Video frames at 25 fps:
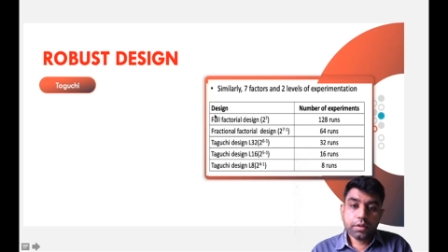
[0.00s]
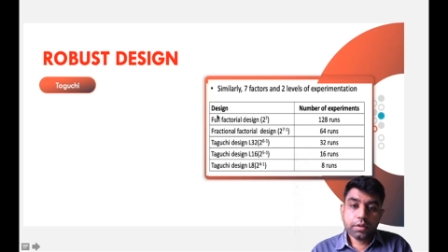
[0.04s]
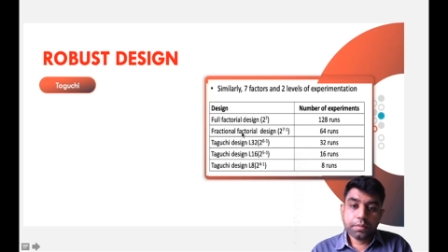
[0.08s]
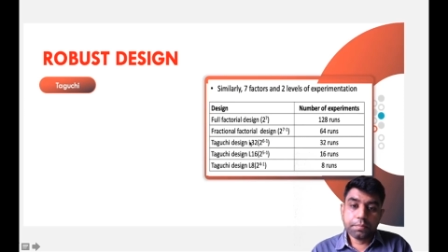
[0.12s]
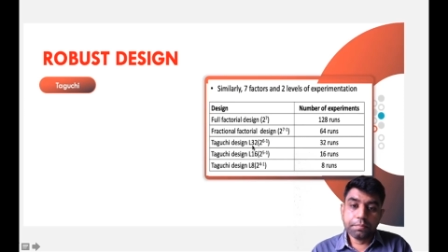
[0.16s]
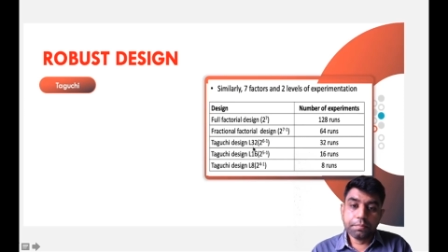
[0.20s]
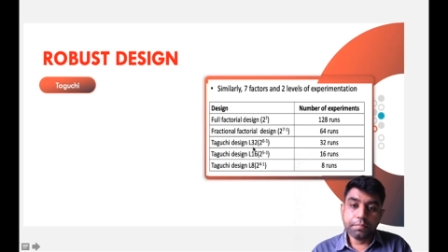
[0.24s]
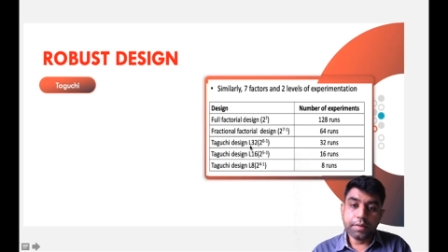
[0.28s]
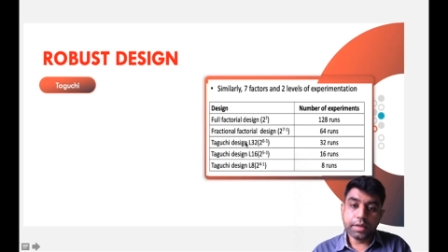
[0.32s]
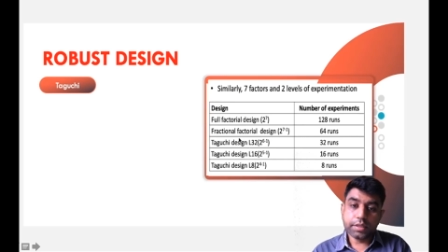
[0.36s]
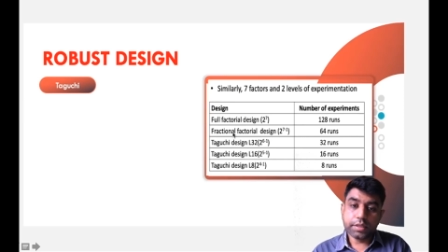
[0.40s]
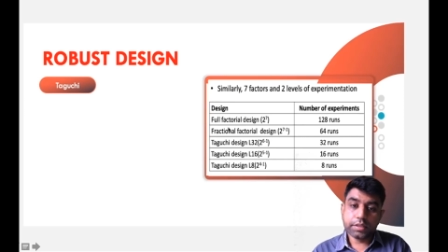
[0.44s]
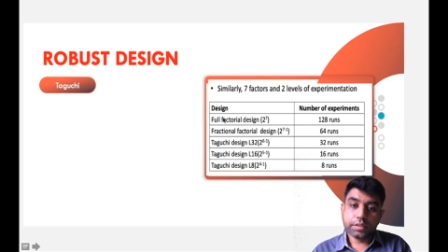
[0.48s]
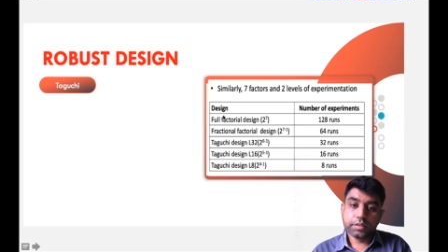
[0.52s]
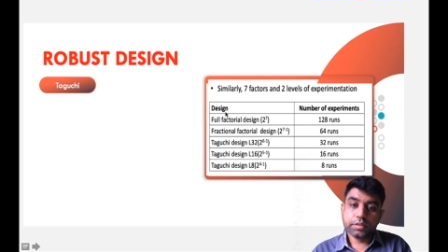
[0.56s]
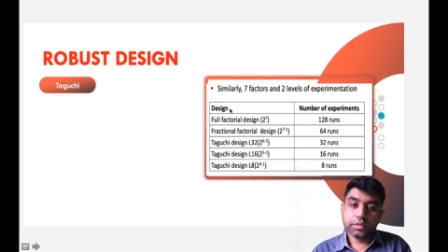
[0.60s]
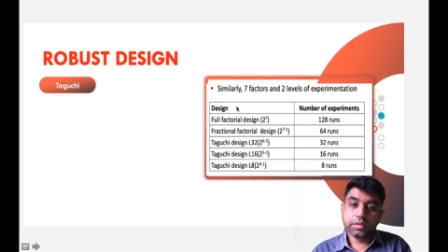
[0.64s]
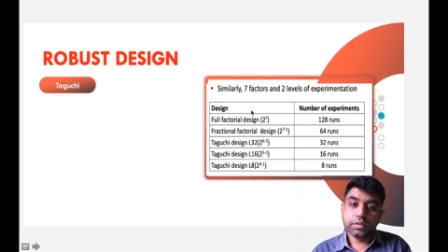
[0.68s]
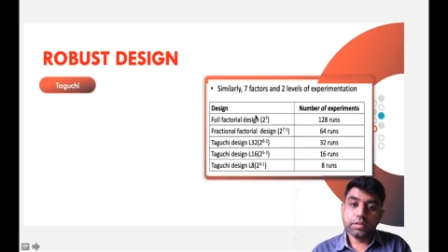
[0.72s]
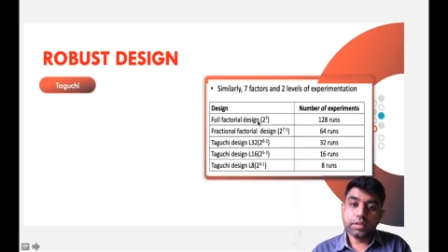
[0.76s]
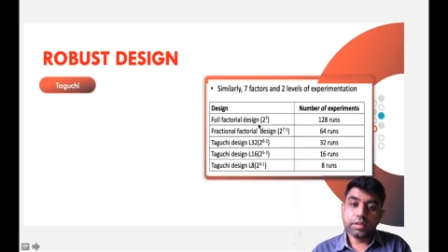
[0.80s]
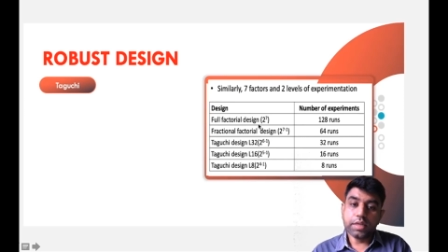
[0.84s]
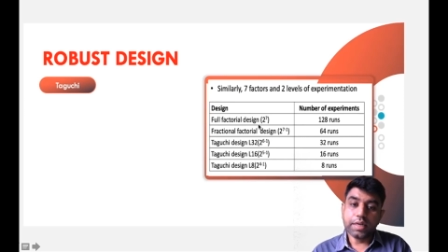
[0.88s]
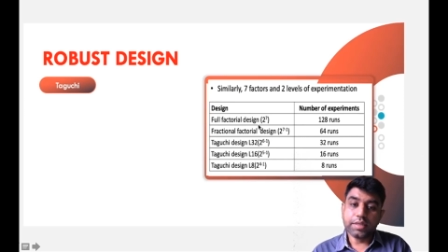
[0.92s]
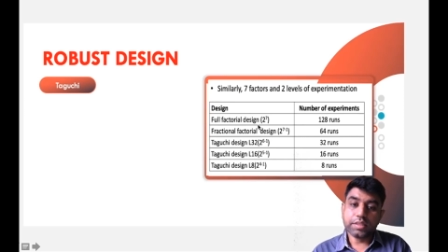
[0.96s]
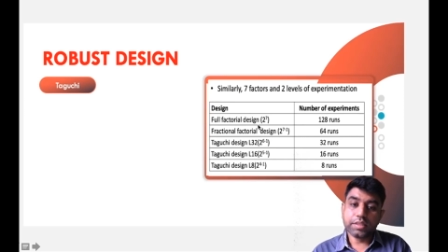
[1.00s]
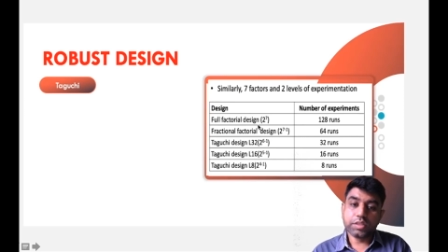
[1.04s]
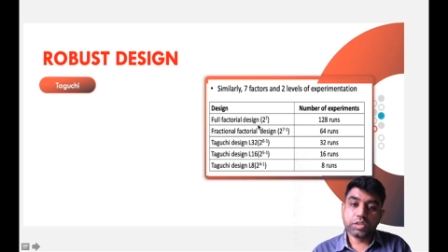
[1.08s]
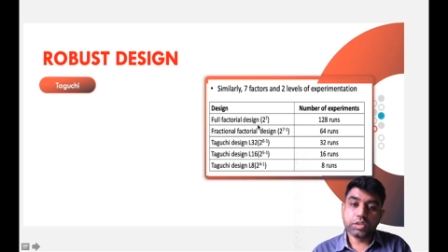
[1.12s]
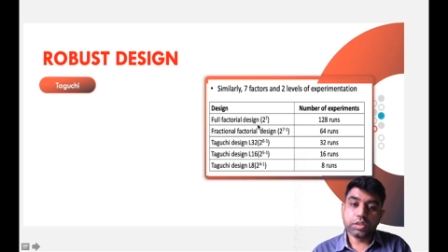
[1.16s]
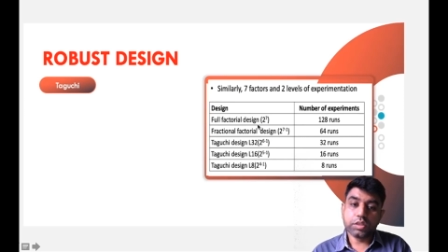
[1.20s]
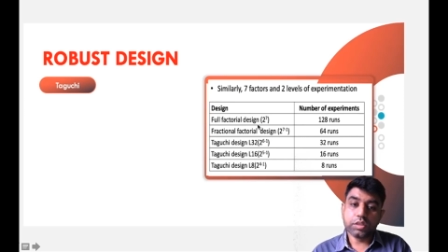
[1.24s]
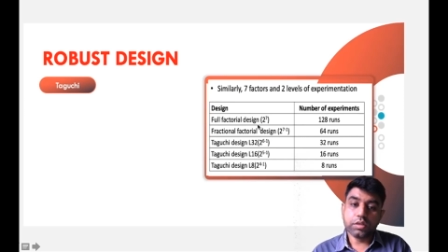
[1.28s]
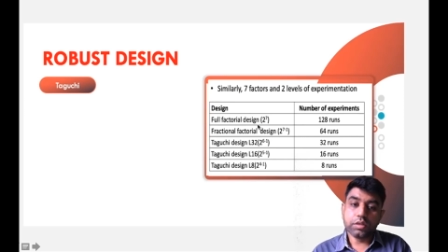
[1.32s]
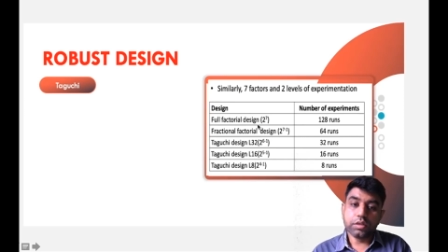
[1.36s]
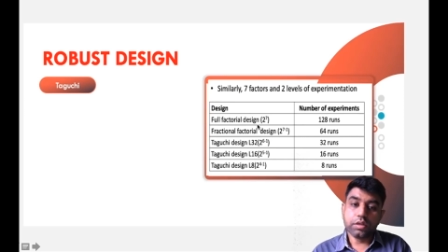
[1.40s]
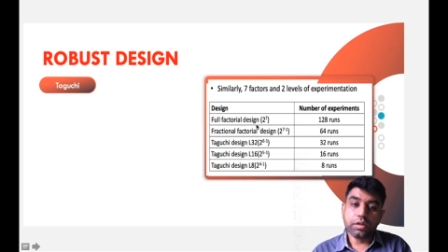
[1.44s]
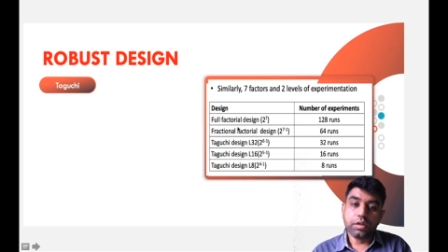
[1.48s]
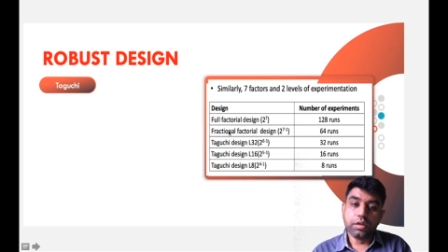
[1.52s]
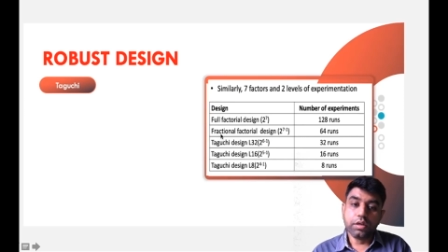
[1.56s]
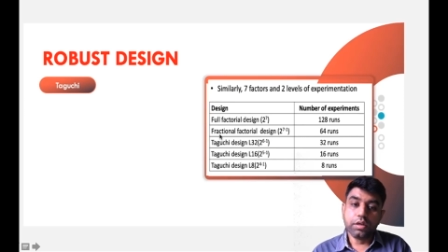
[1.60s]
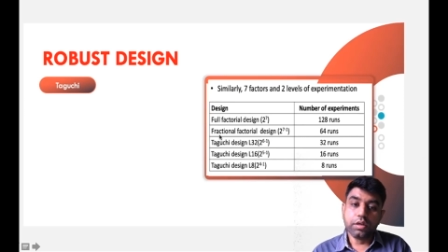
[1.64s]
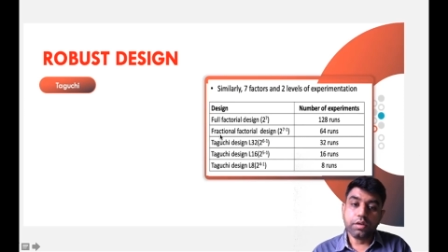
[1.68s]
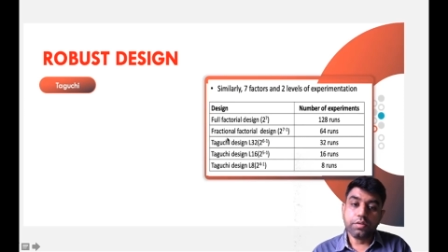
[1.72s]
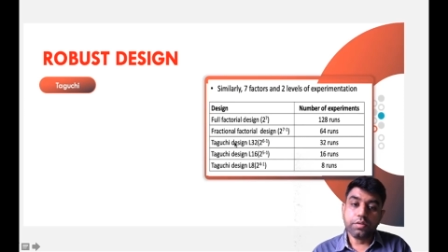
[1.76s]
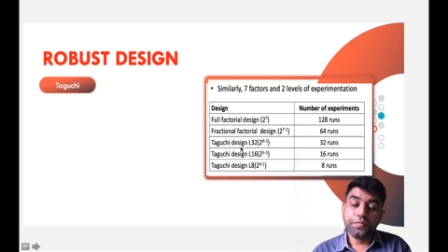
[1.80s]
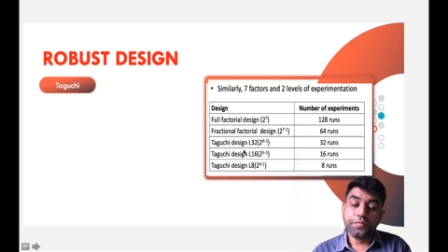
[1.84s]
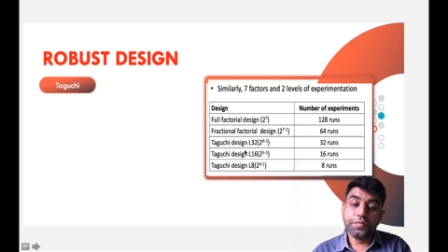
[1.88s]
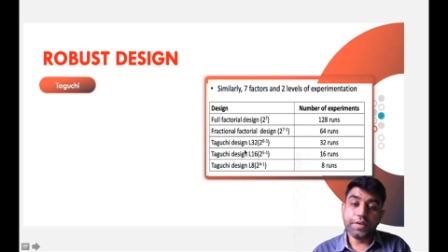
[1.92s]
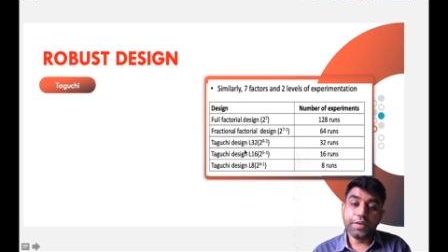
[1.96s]
but that is
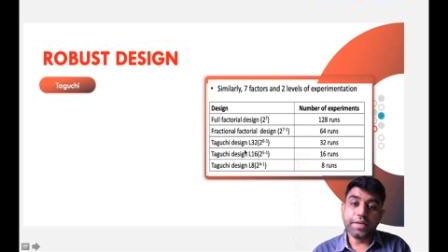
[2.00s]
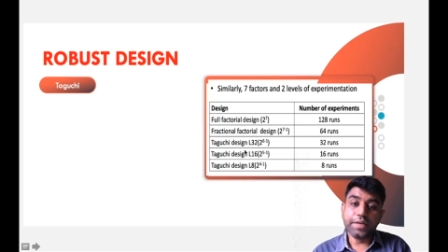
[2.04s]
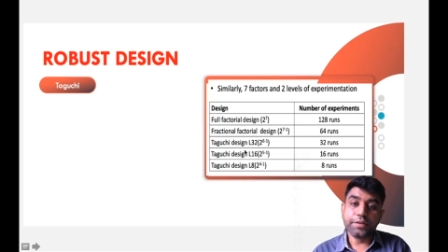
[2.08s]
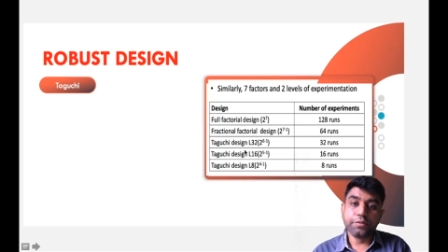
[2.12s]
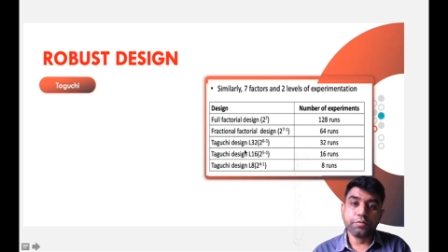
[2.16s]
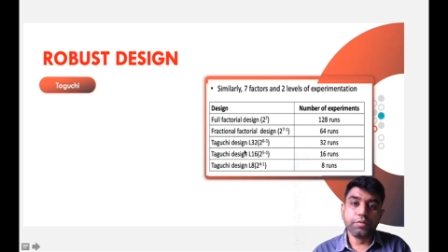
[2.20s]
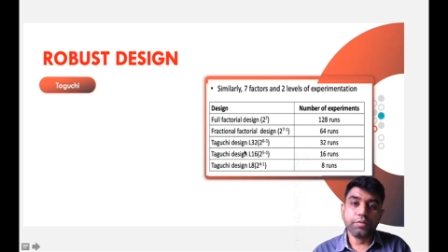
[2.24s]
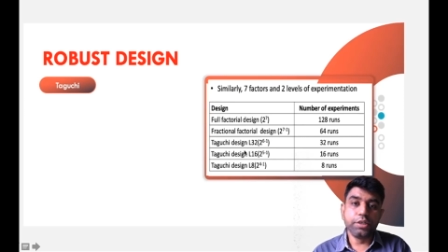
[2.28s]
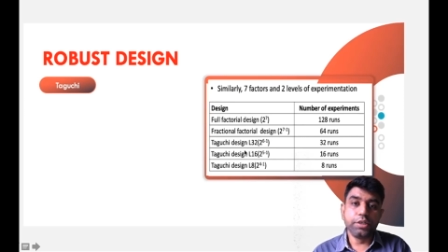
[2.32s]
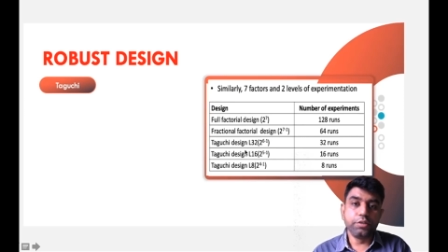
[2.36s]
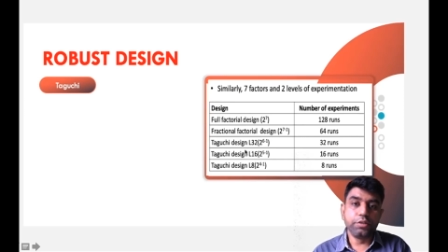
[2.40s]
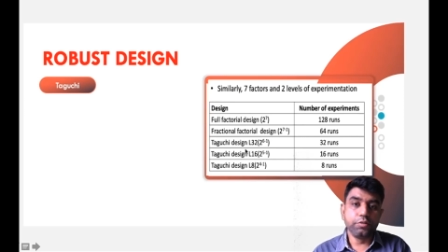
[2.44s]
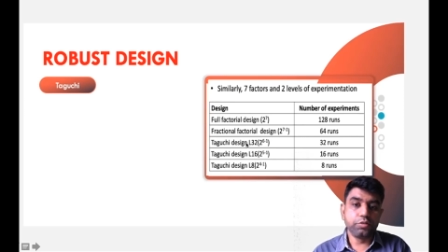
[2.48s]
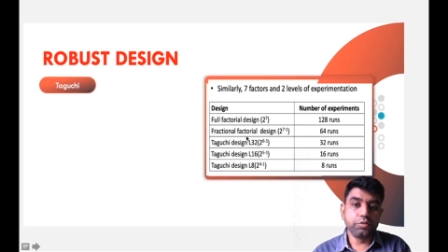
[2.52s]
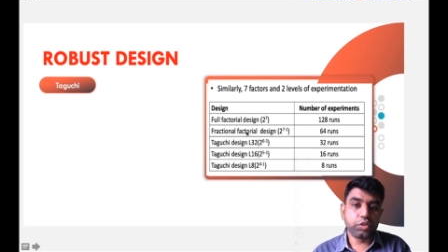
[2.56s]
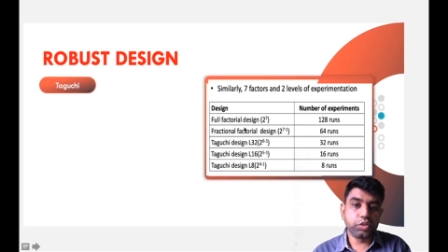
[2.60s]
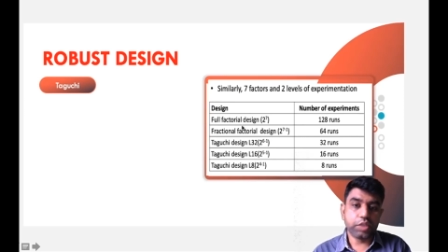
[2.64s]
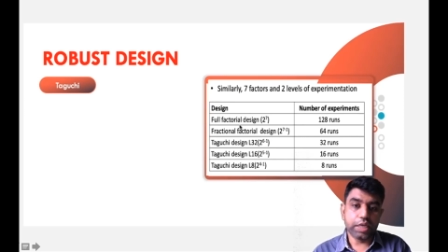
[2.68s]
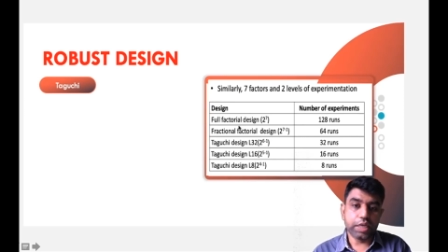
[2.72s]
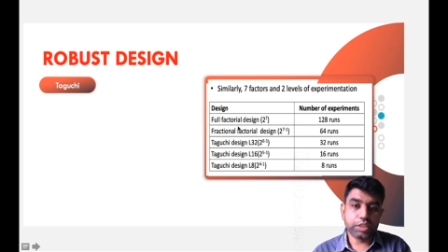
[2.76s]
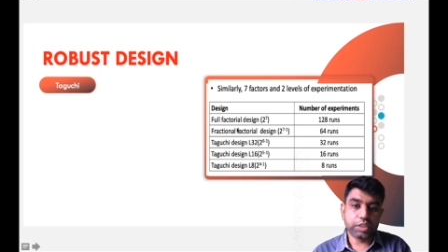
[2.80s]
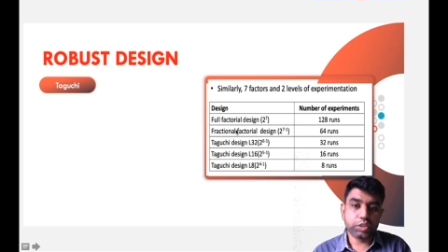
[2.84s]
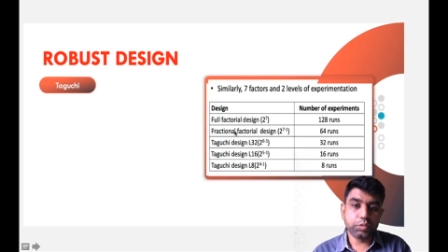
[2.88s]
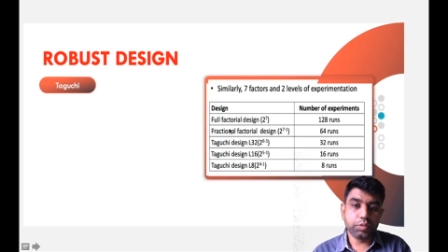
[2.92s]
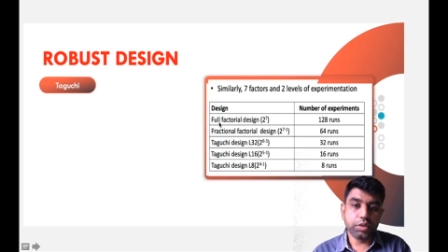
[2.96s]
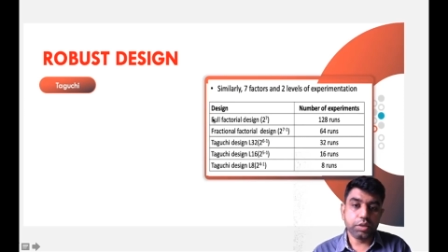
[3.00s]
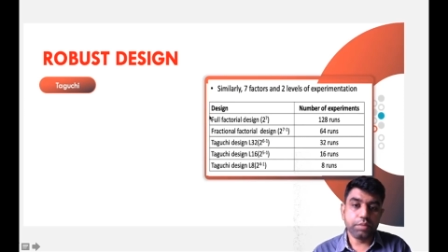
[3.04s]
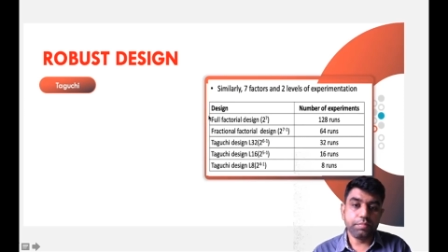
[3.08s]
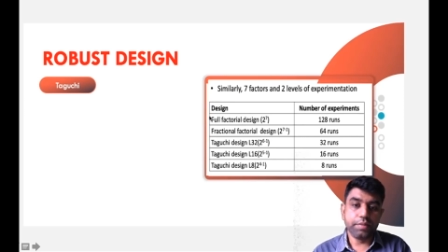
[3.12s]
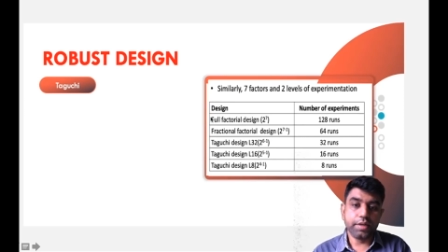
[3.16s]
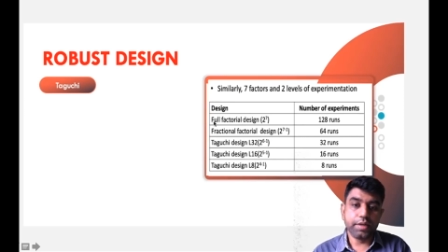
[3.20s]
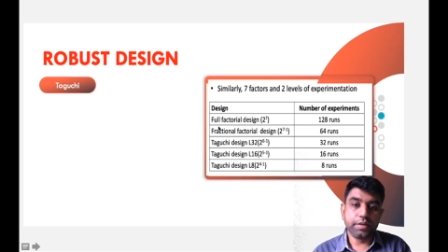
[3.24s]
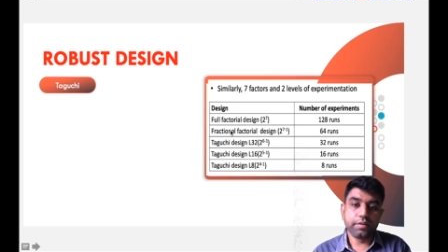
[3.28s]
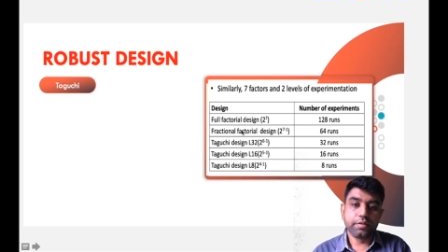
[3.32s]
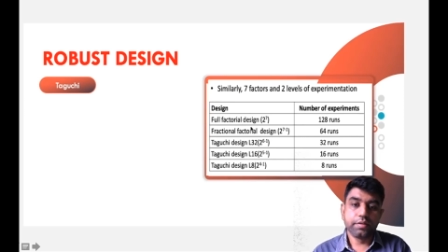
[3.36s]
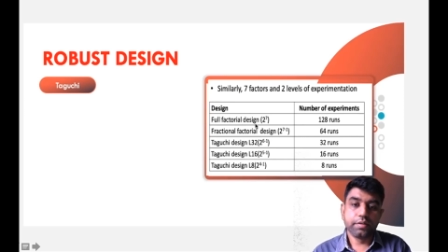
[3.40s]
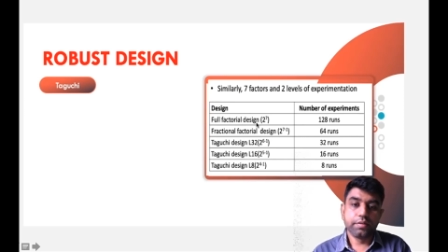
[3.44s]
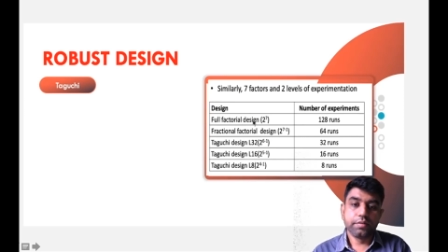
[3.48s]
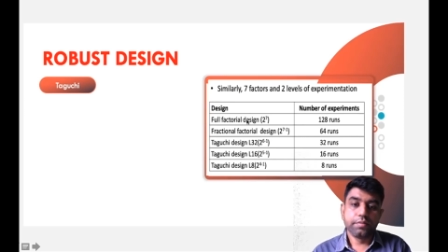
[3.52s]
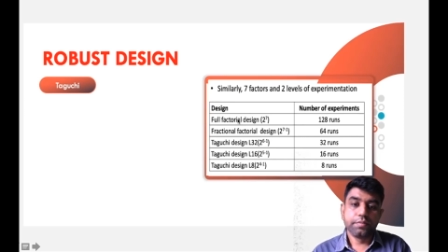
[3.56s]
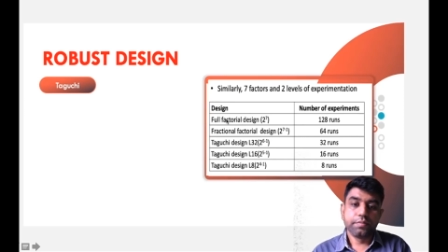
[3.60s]
a way to reduce the experiment.